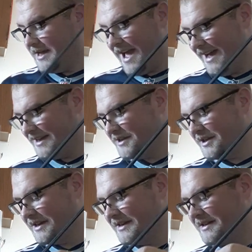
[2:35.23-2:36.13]
Yeah, it's
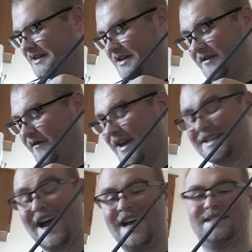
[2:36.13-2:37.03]
a
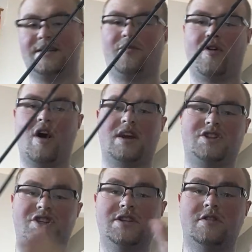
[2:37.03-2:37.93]
fantastic
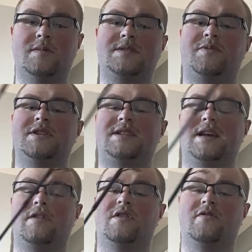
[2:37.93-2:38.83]
product. G Loomis puts
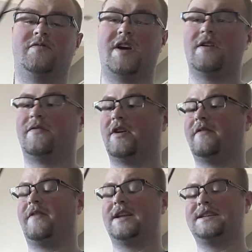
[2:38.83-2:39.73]
together a very,
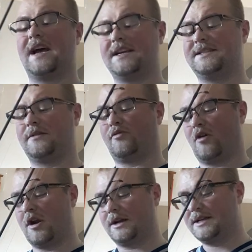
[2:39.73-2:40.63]
very fantastic
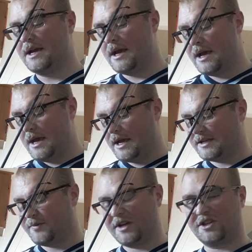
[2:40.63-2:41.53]
product,
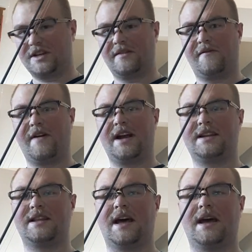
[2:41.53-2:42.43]
especially in the
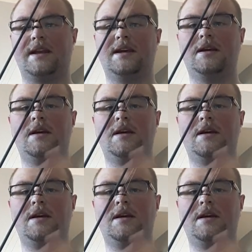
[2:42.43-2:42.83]
fact that